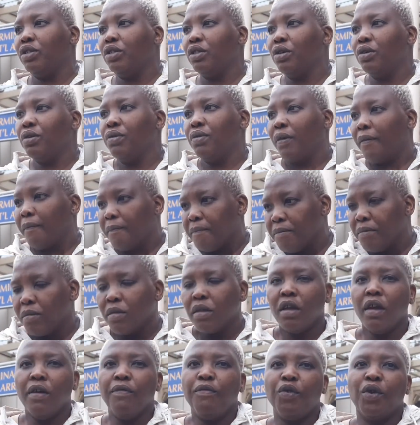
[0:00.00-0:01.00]
So
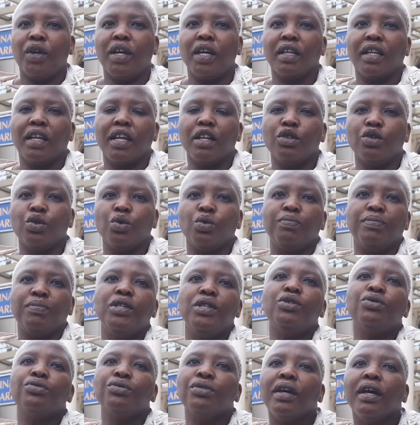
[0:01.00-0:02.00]
if we can get to
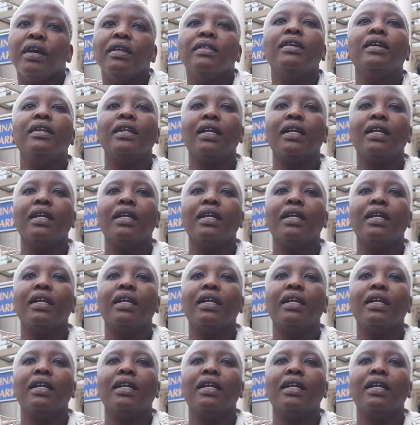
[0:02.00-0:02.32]
together